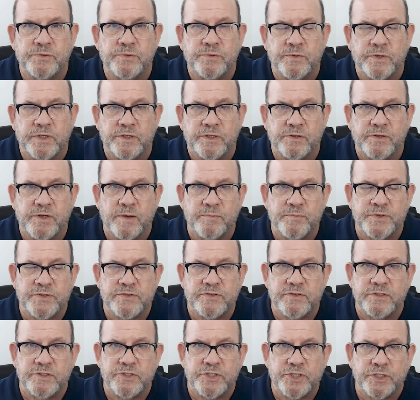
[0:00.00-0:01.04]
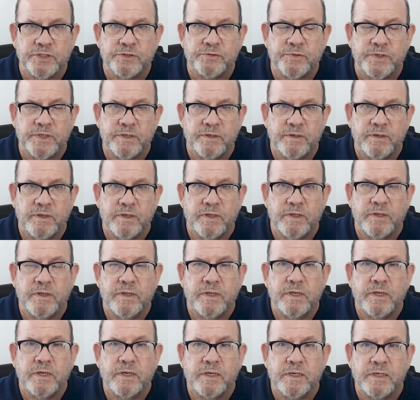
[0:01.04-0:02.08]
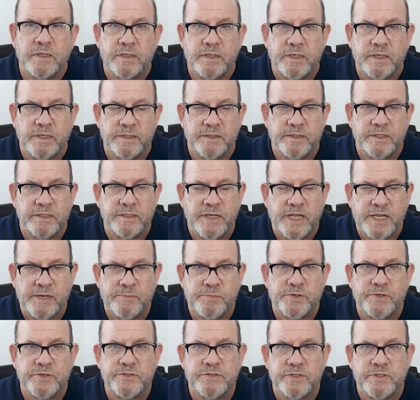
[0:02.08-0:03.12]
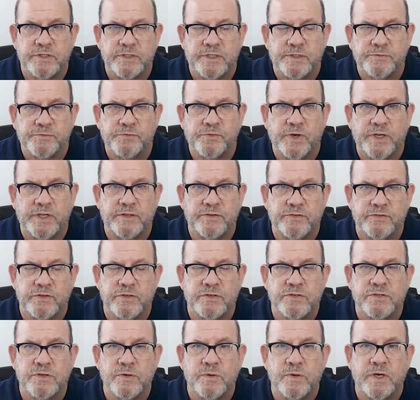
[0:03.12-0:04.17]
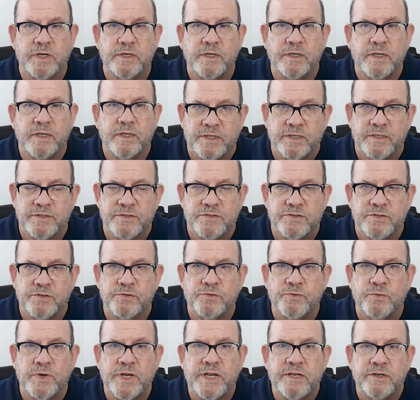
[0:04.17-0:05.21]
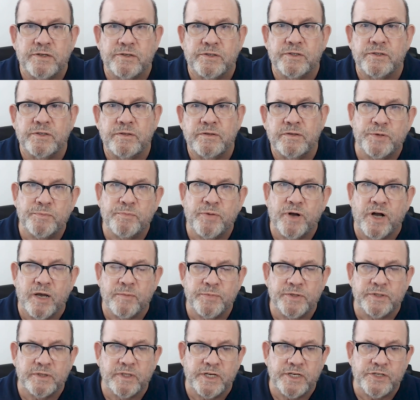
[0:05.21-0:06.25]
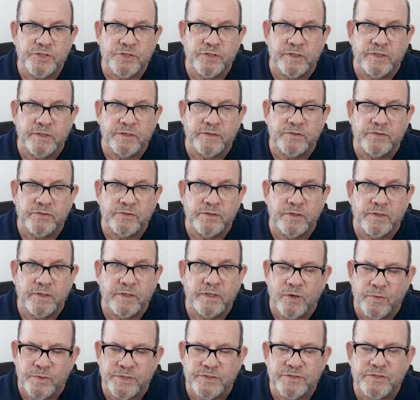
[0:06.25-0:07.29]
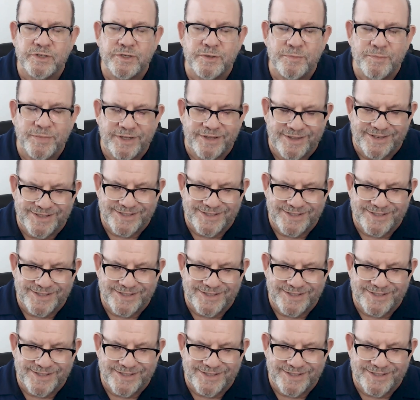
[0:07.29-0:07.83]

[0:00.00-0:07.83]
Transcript: to encompass the children, Uh, and then neighbors, and then friends, and so on, because the greater human population is always going to be